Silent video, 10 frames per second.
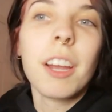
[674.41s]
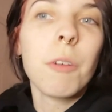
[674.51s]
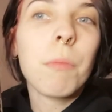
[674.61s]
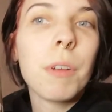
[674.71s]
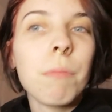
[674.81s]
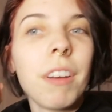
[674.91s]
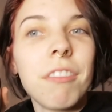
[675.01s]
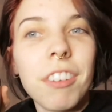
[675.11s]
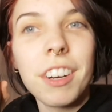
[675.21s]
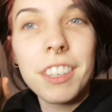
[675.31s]
open my
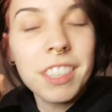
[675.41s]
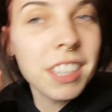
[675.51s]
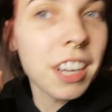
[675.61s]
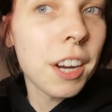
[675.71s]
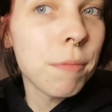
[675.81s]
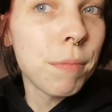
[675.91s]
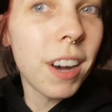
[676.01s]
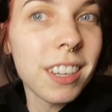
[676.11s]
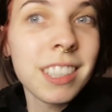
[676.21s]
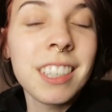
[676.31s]
first
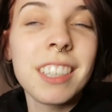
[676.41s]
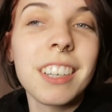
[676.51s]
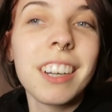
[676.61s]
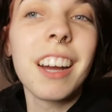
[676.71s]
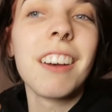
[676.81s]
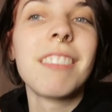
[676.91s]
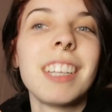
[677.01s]
monster of the